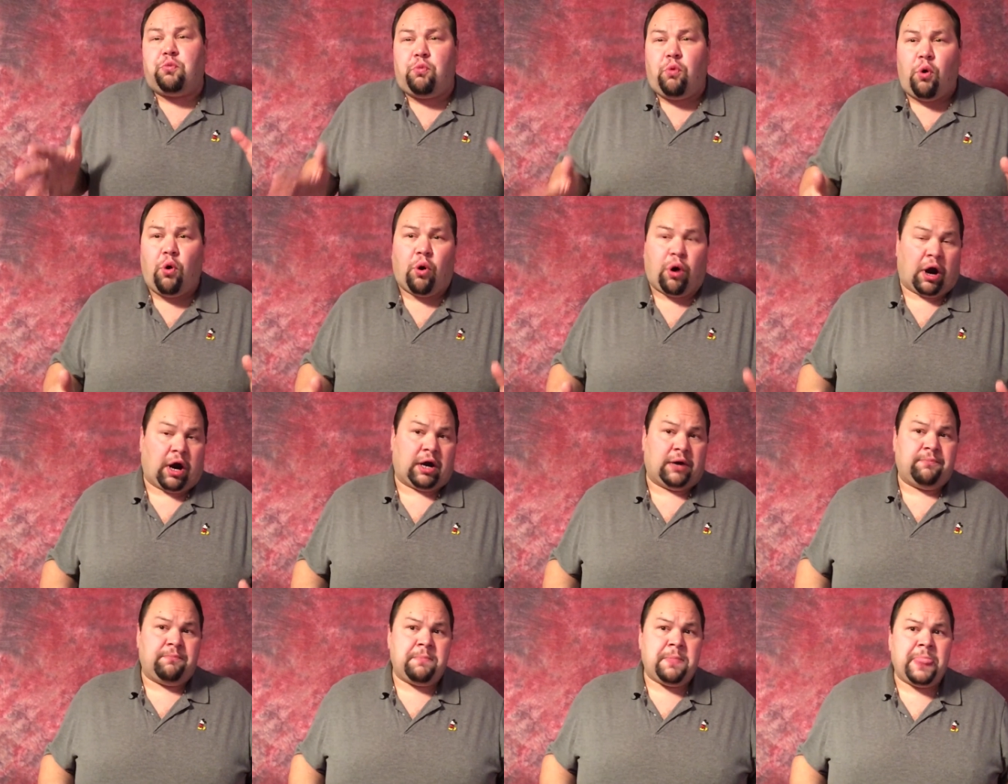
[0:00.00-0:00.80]

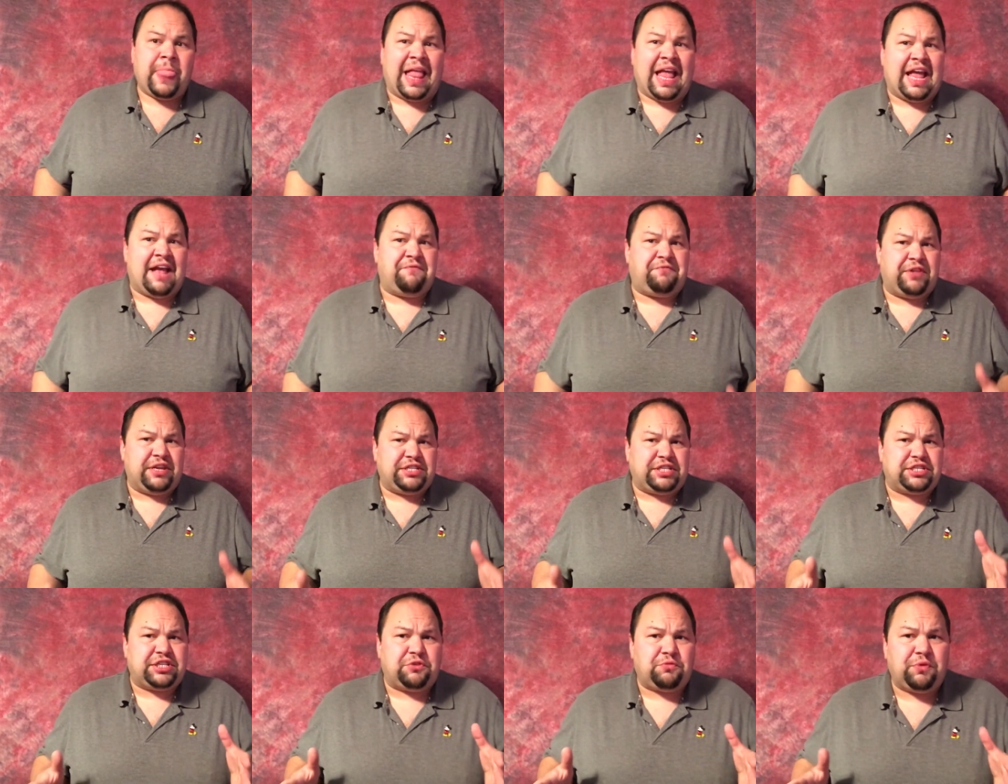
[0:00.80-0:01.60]
war. If
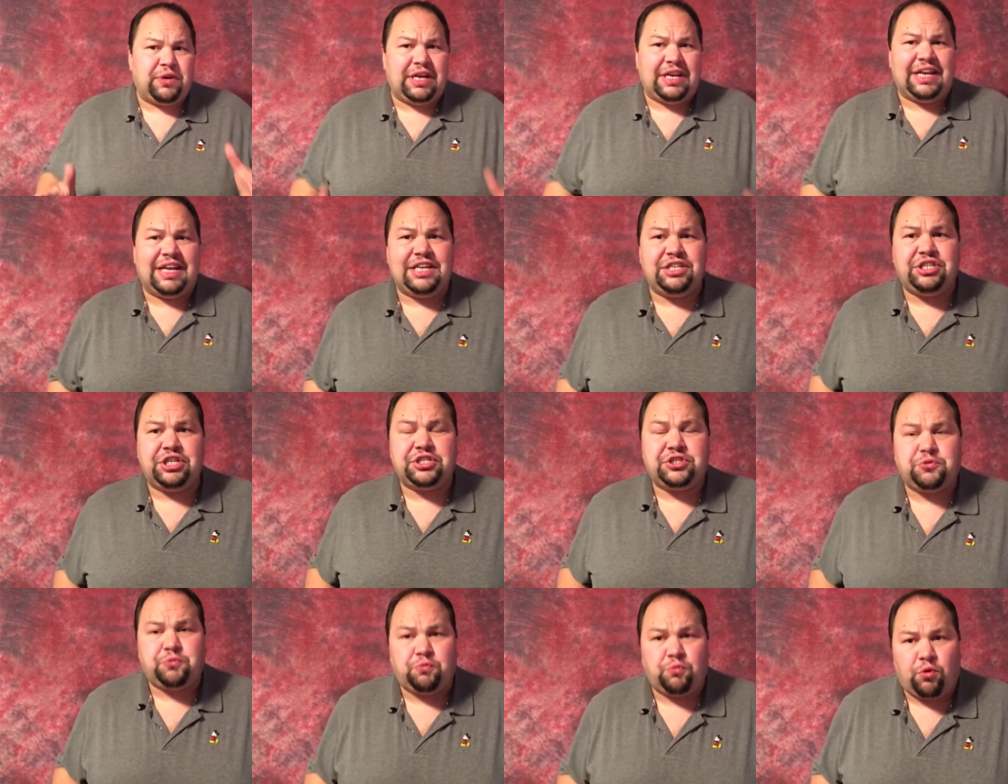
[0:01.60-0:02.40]
this is a
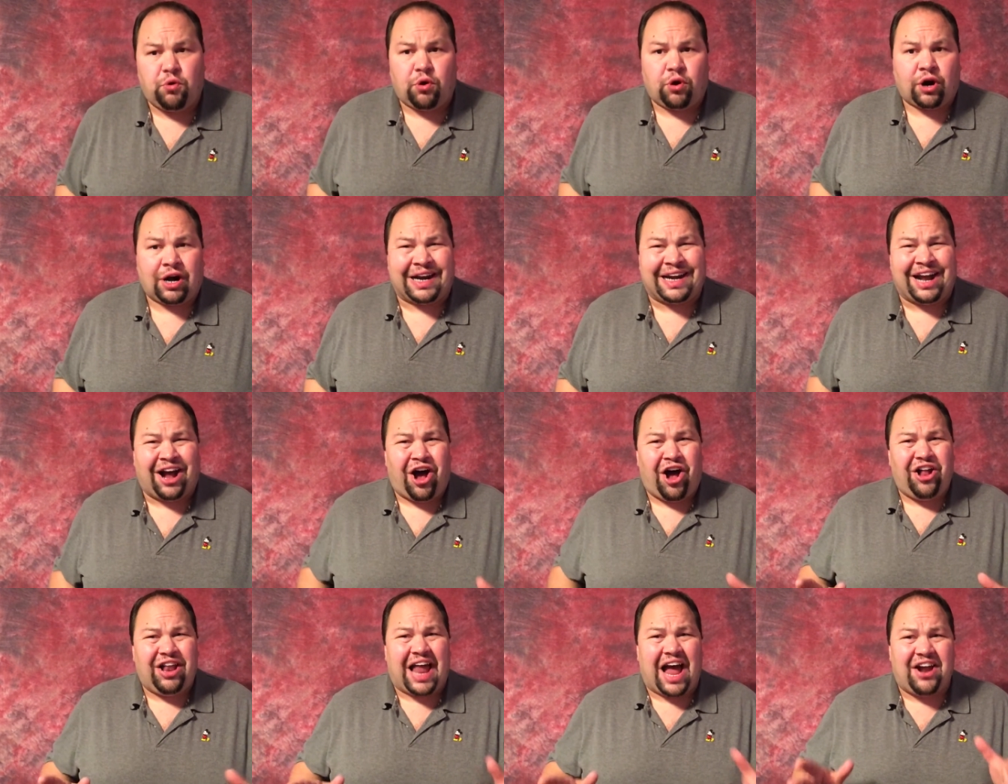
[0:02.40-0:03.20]
religious war, an
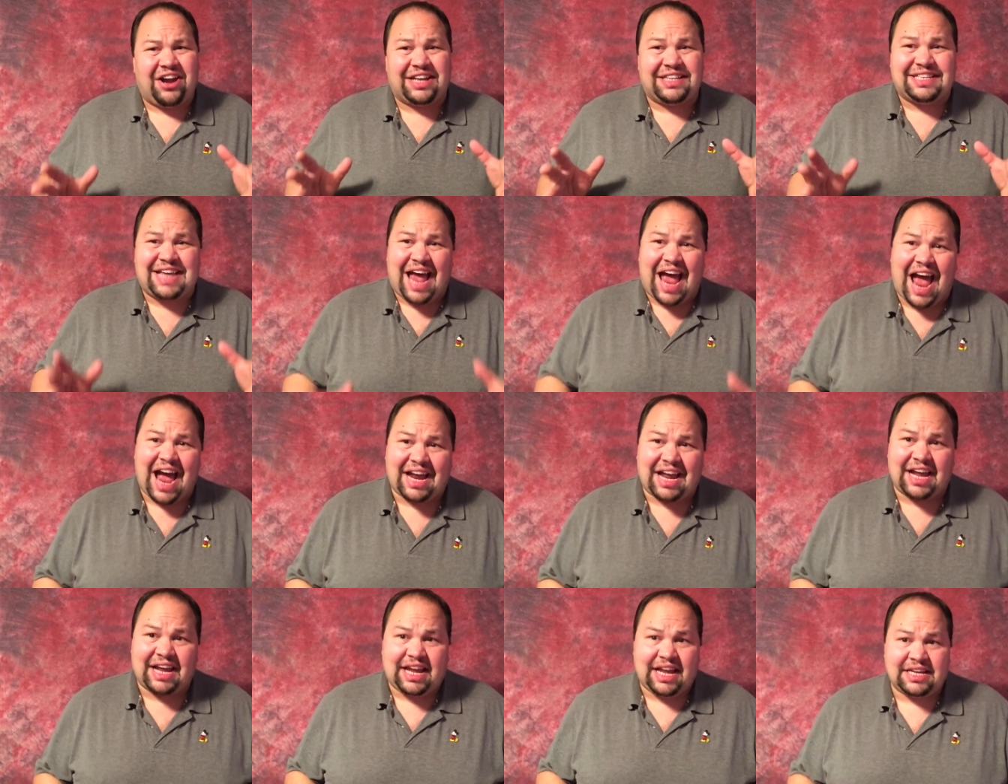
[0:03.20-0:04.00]
all-out
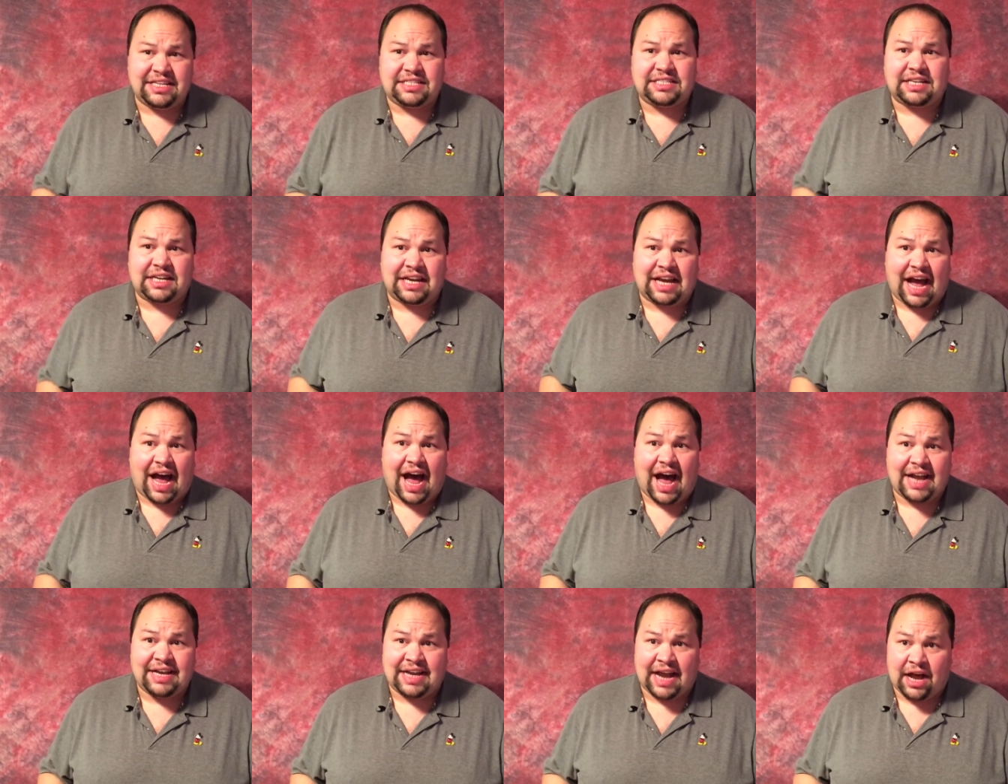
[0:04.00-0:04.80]
attack against
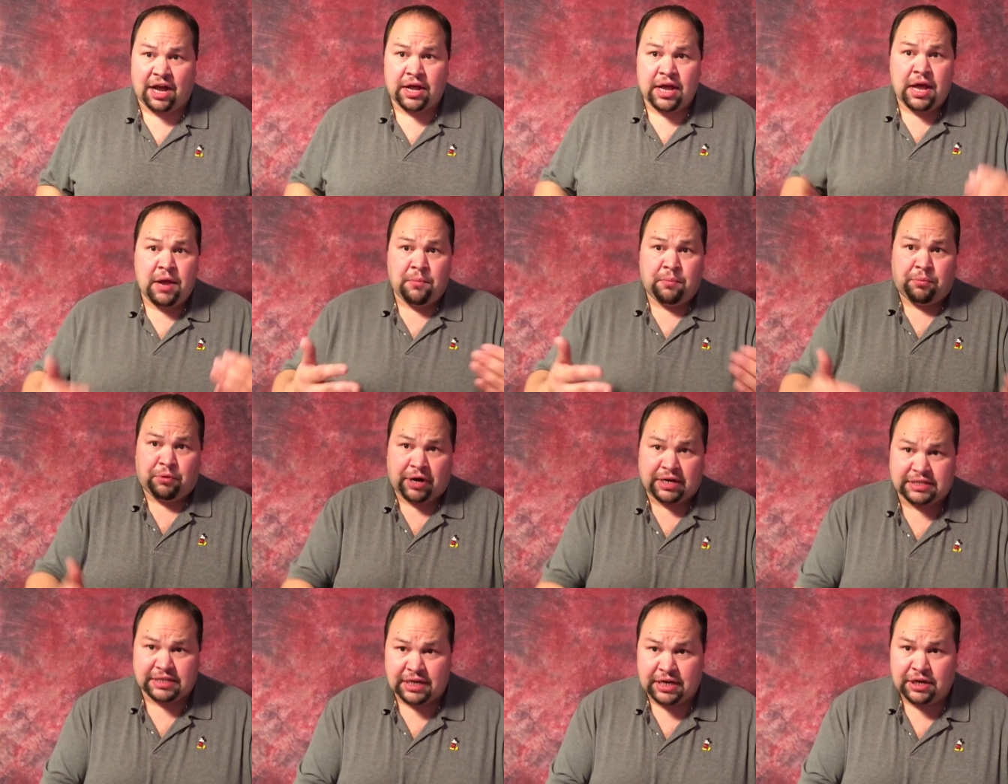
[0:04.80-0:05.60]
God, now
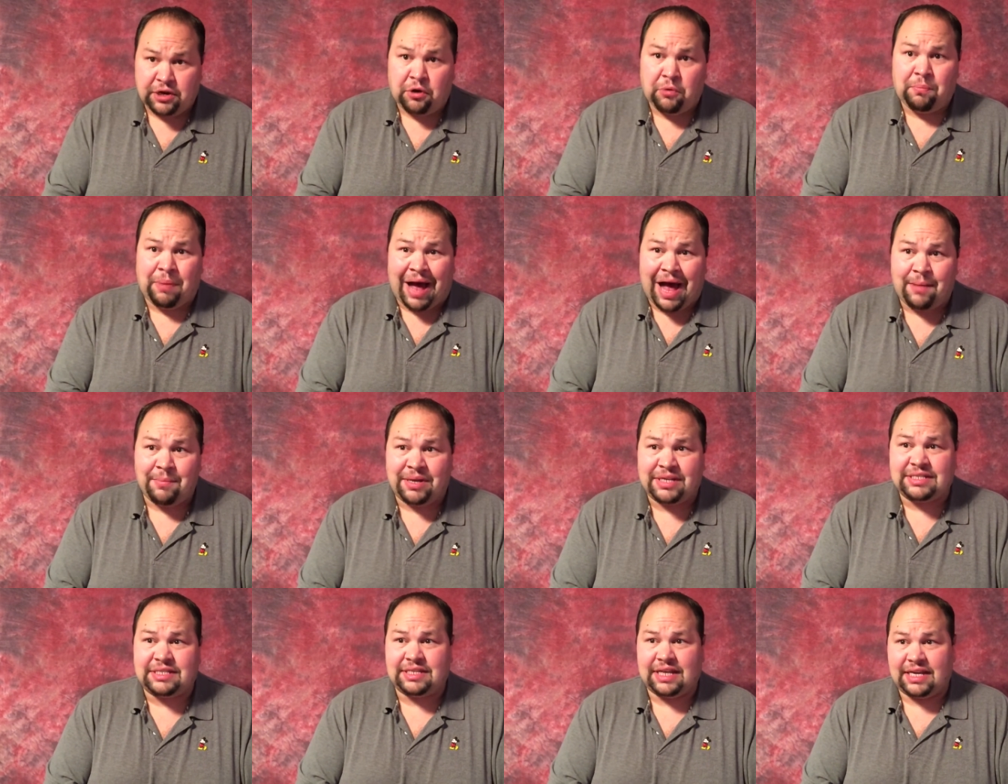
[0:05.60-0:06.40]
President
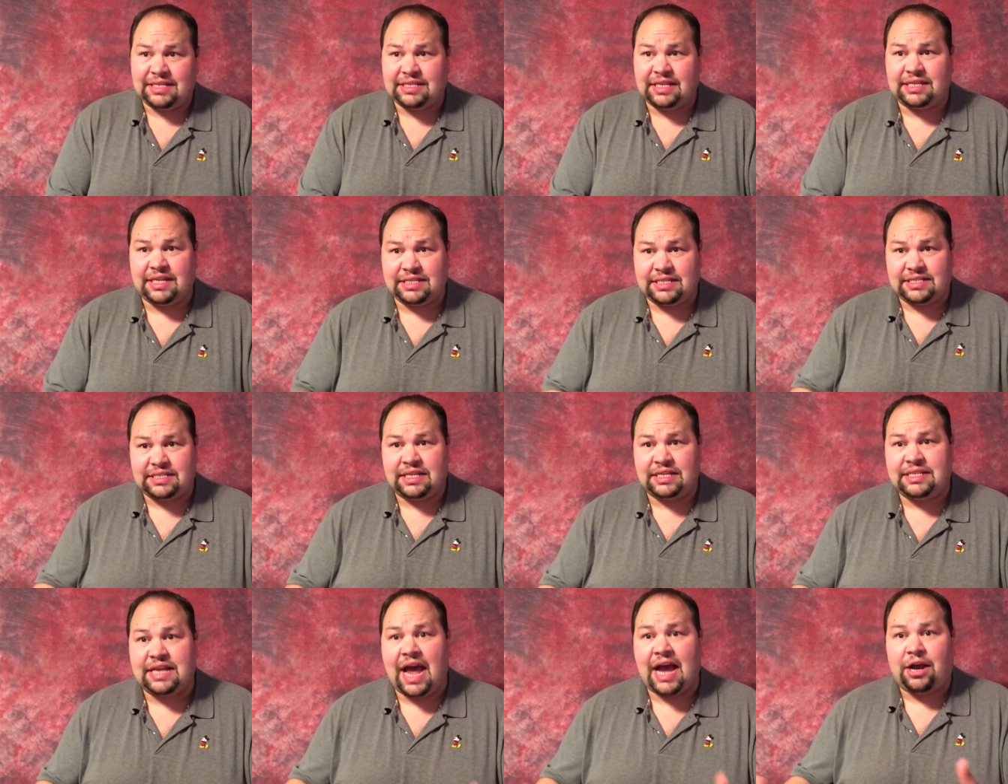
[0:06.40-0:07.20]
Obama says that this is
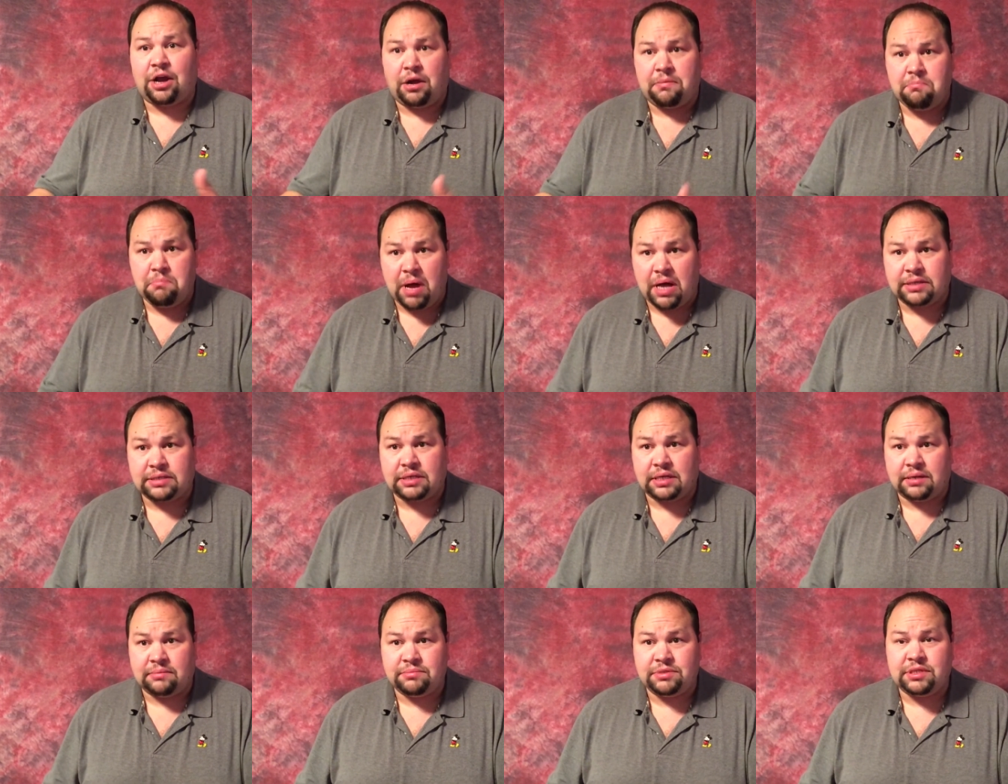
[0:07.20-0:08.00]
an attack on
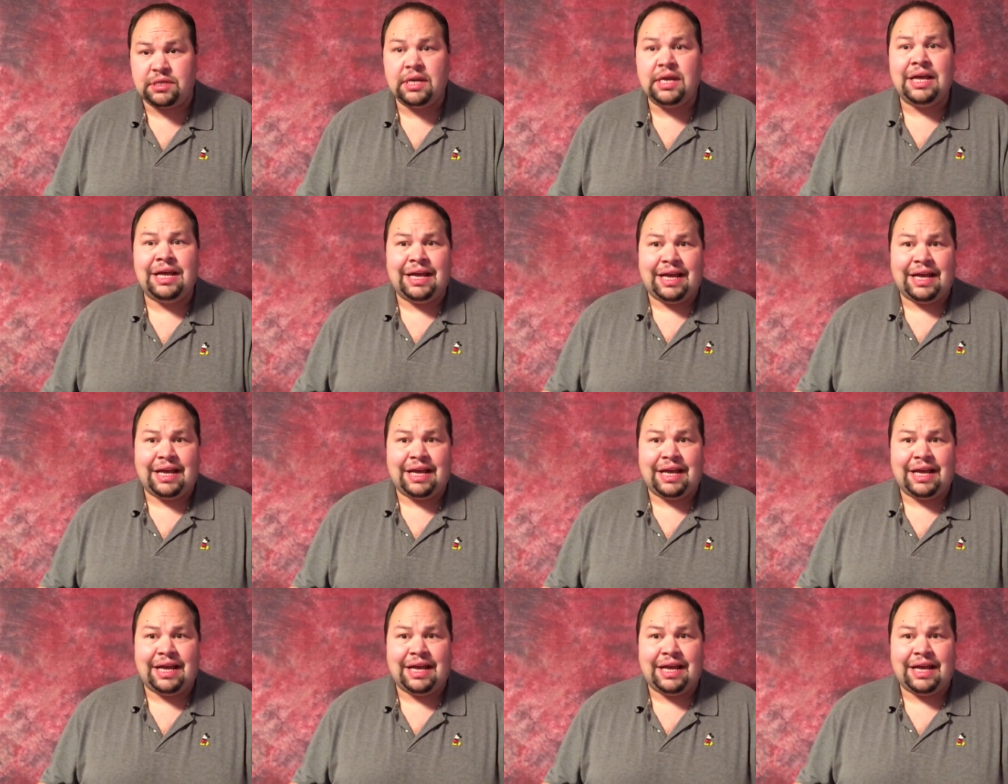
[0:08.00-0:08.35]
Muslims.